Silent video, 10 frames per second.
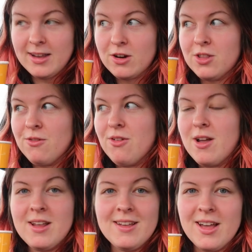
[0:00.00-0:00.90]
is actually
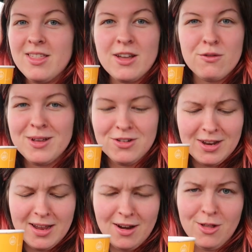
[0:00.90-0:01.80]
very, I think I've
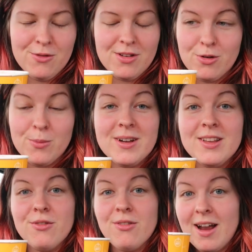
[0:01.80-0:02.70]
mentioned it in another video, but
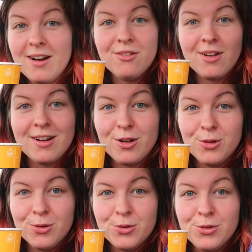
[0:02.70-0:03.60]
it's very, very
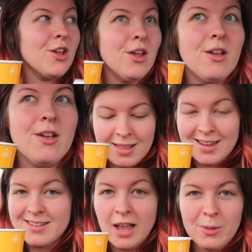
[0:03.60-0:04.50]
close to
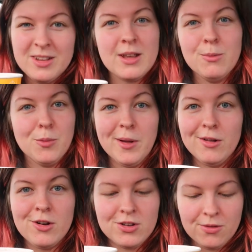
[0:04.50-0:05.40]
like semi-skimmed
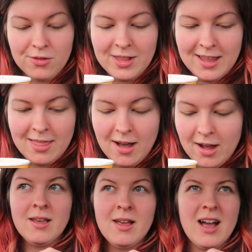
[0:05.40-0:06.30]
milk or something like
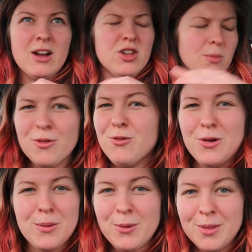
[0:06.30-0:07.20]
that. Actually,
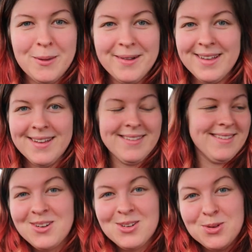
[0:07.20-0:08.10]
before I put the milk in,
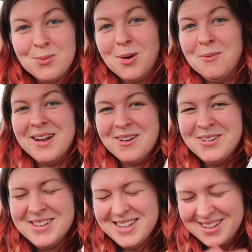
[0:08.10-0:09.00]
I also brought my
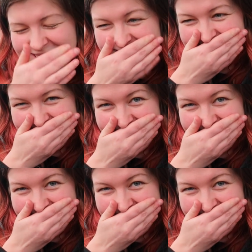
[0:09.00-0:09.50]
own sweetener.